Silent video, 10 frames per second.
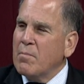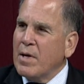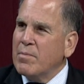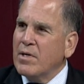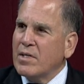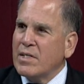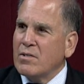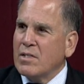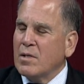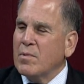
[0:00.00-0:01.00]
maybe you can tell
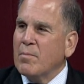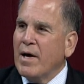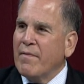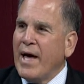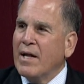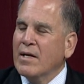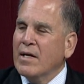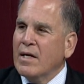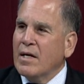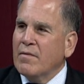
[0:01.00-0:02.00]
us a little bit about that,
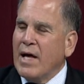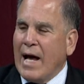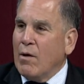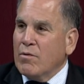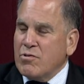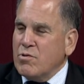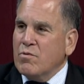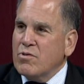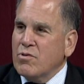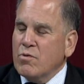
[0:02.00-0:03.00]
how the
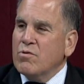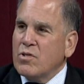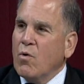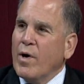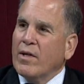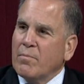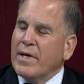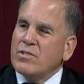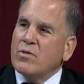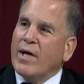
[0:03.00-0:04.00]
students do so well in
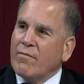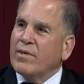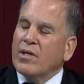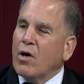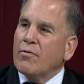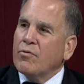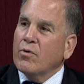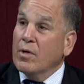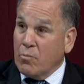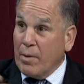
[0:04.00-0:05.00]
med school, having gone through
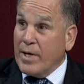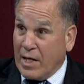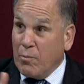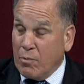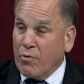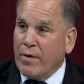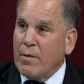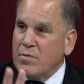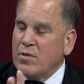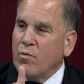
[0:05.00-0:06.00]
probably a couple
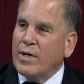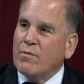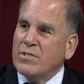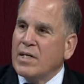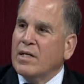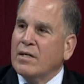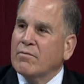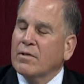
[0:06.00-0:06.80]
programs, but the one I was thinking of.